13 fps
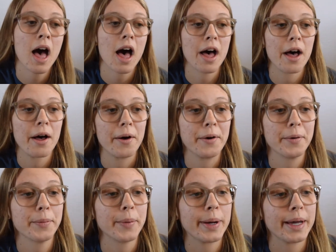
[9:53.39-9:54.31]

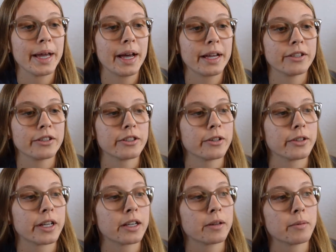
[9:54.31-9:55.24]
But I just don't
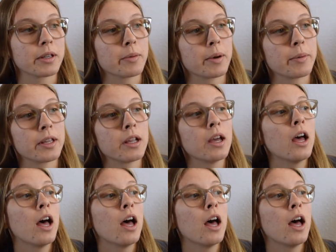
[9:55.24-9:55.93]
like him as Batman.